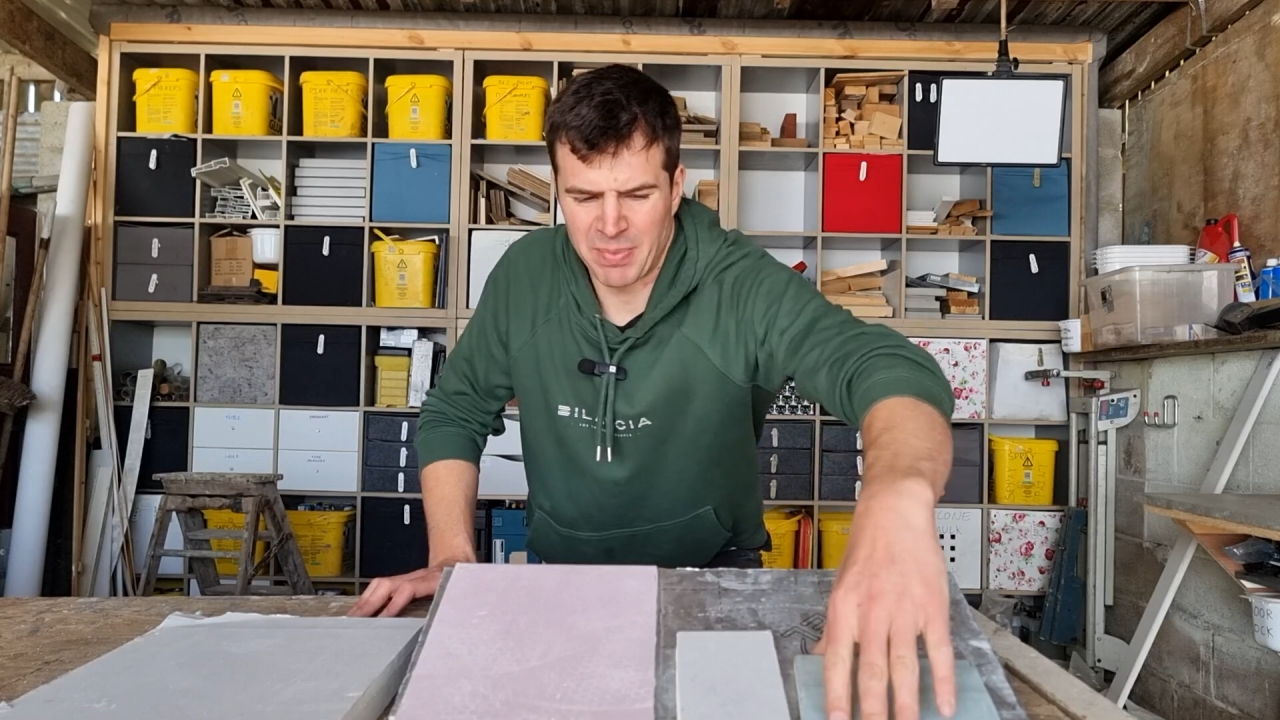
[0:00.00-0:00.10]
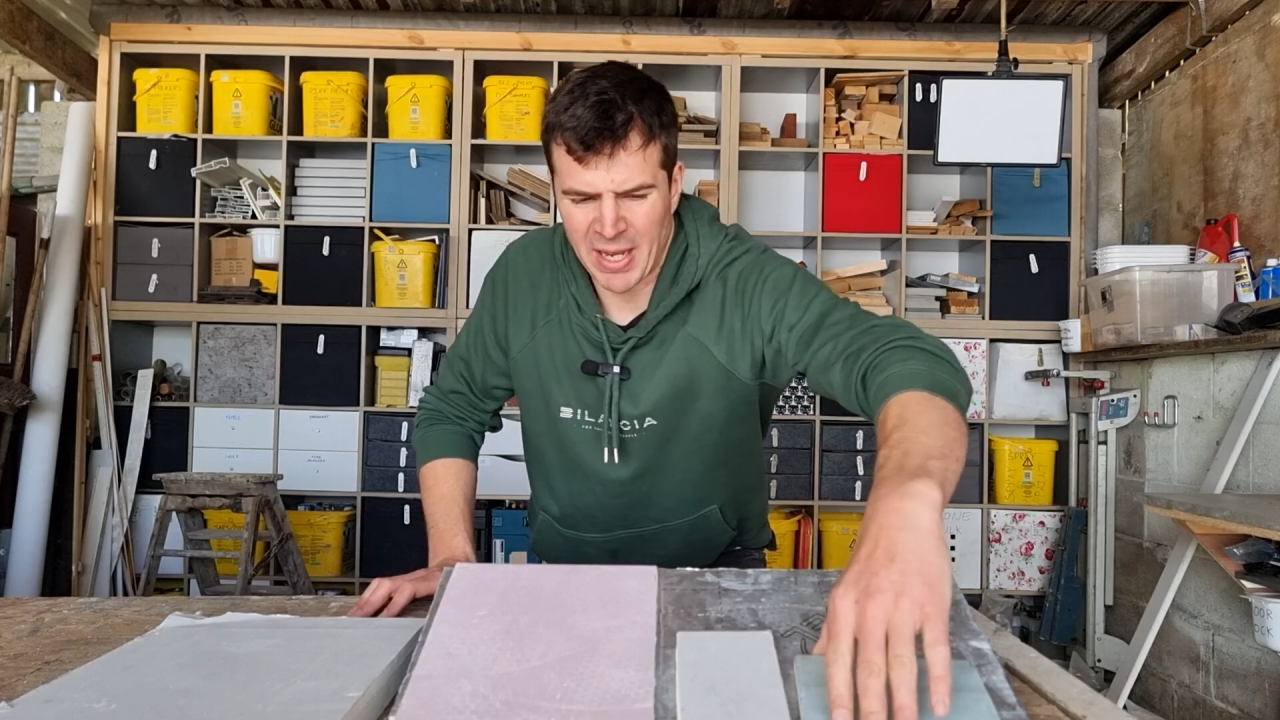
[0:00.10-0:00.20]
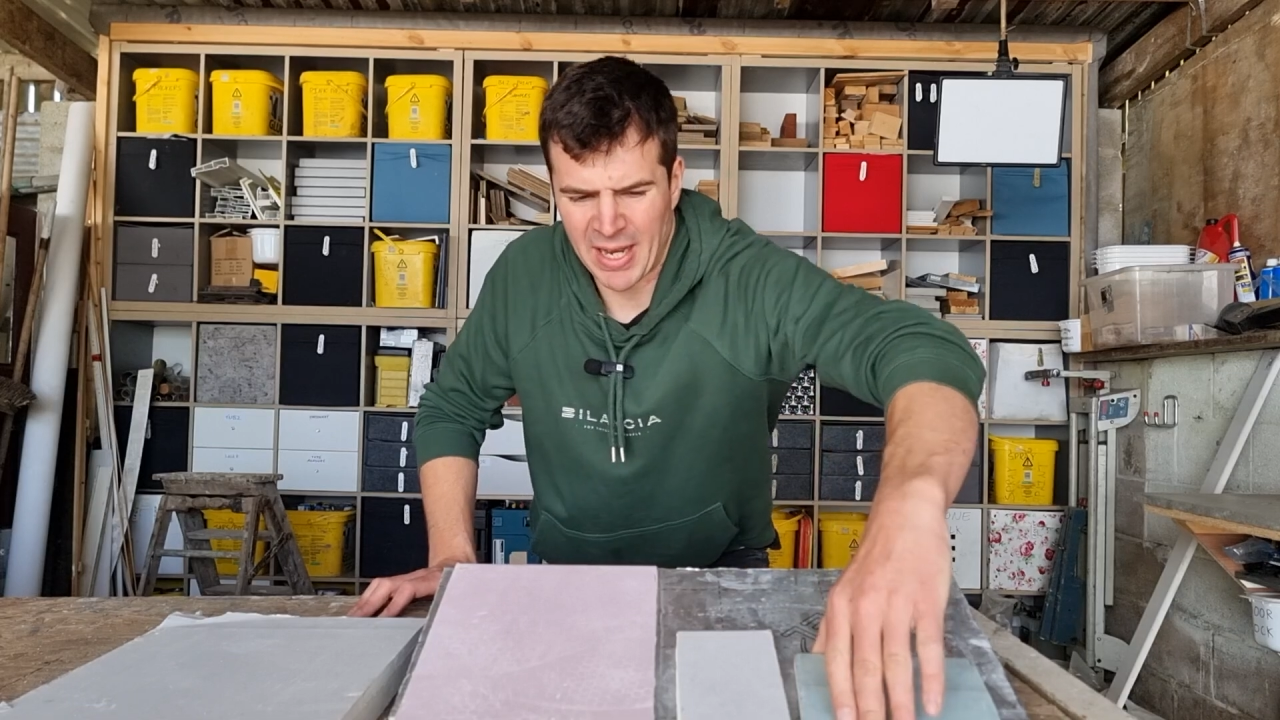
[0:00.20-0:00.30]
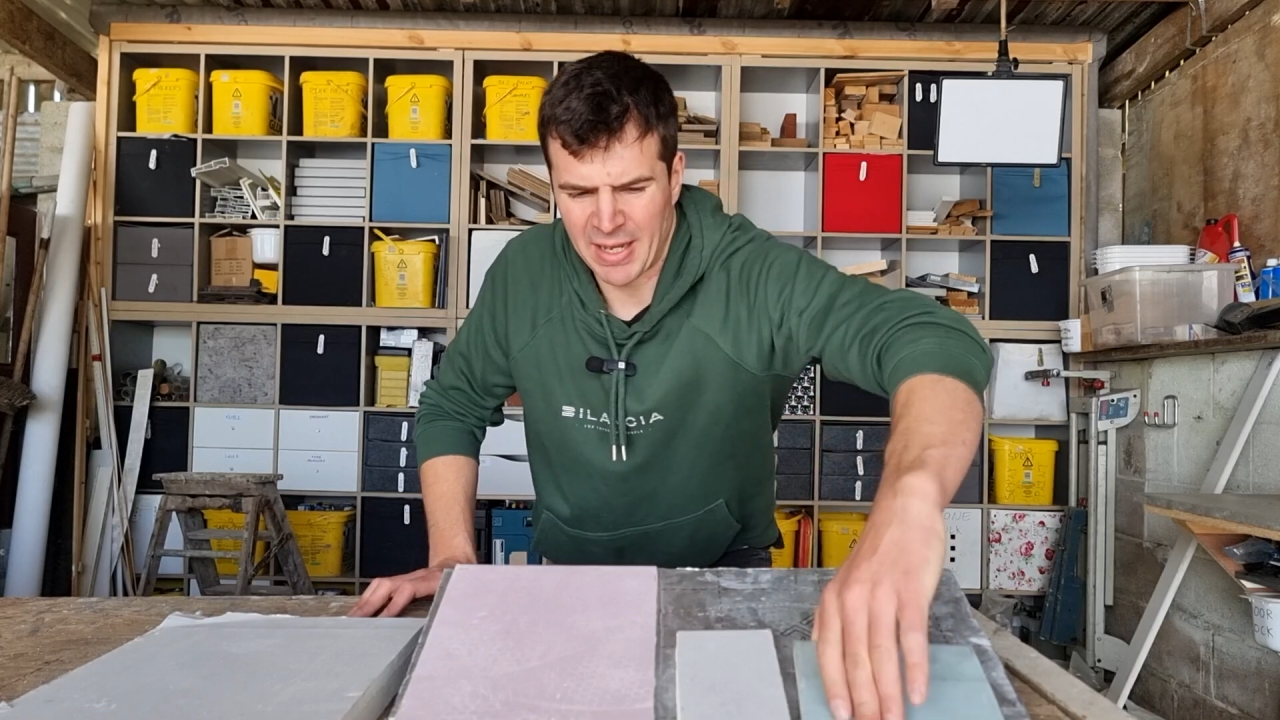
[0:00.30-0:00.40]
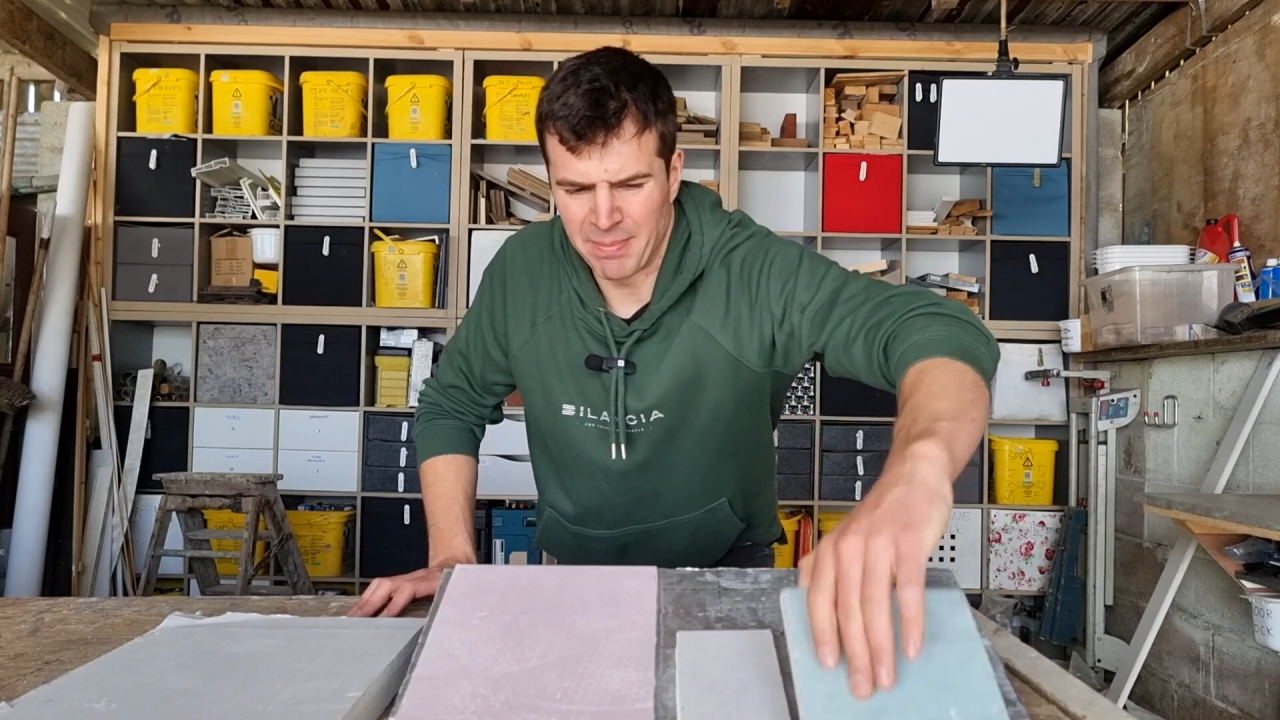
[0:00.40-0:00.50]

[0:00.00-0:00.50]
buy